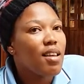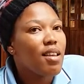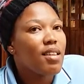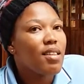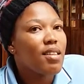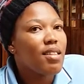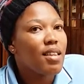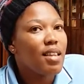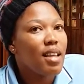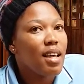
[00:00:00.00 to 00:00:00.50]

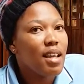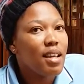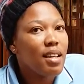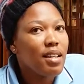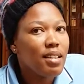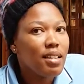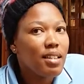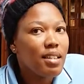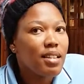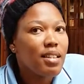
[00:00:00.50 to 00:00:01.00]
And
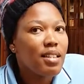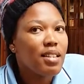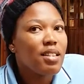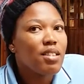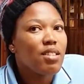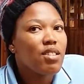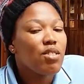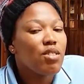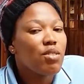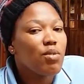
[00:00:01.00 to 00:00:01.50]
then
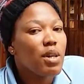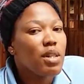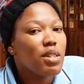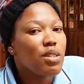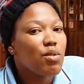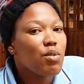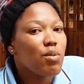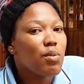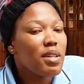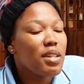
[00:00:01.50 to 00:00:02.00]
she
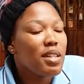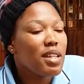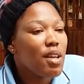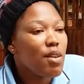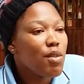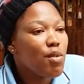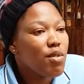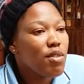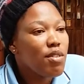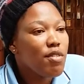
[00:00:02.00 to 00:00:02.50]
was doing the
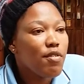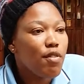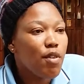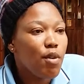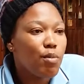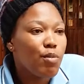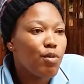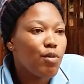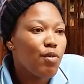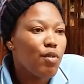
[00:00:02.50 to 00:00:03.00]

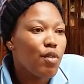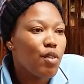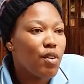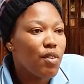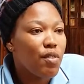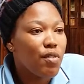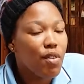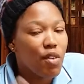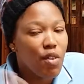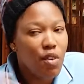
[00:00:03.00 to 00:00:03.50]
uniforms
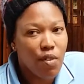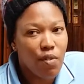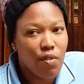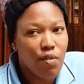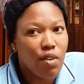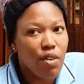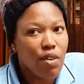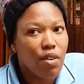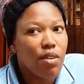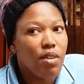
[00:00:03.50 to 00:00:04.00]
for
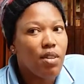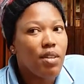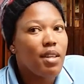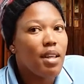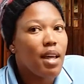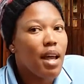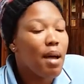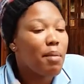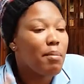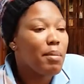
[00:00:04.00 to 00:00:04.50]

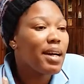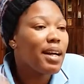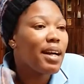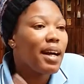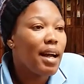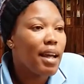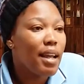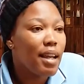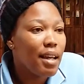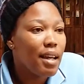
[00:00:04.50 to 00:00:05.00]
the
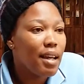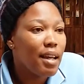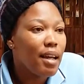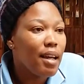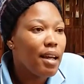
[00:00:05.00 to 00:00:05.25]
Amakhala.